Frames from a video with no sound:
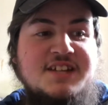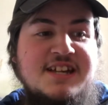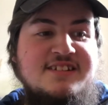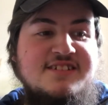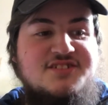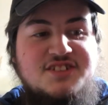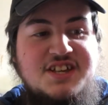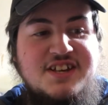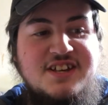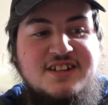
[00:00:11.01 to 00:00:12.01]
it is
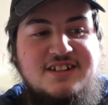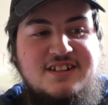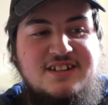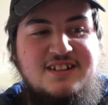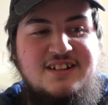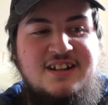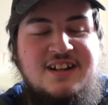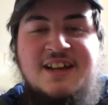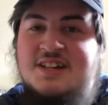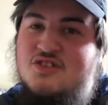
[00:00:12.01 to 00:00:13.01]
the
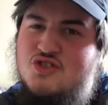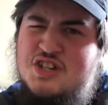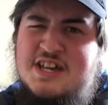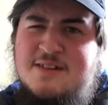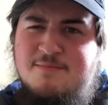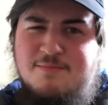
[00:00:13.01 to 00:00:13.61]
lychee